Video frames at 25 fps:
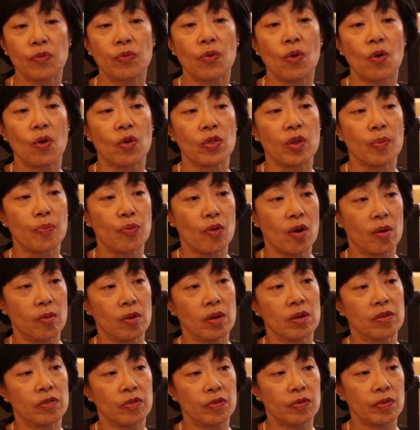for the
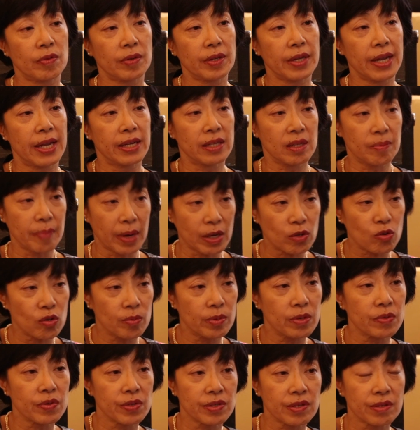problem of
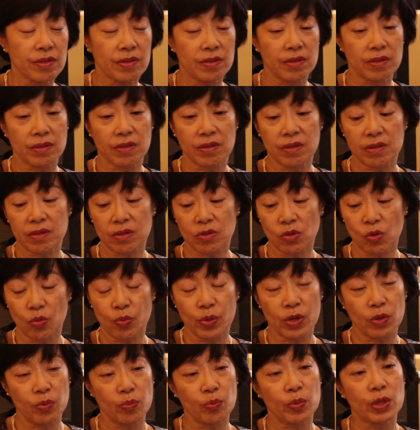antimicrobial resistance. So
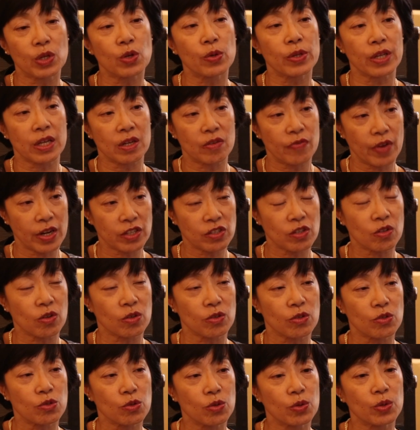we know that infection
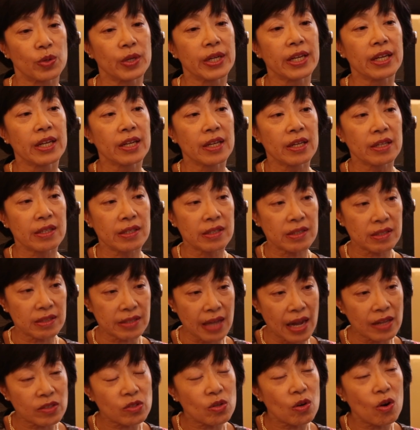control
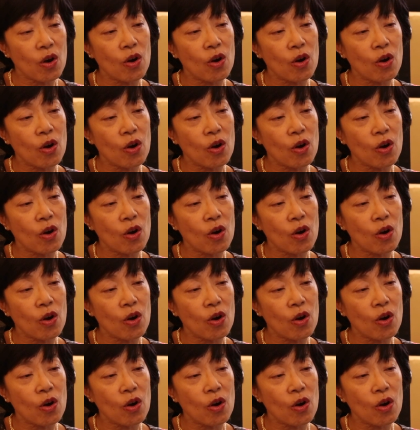started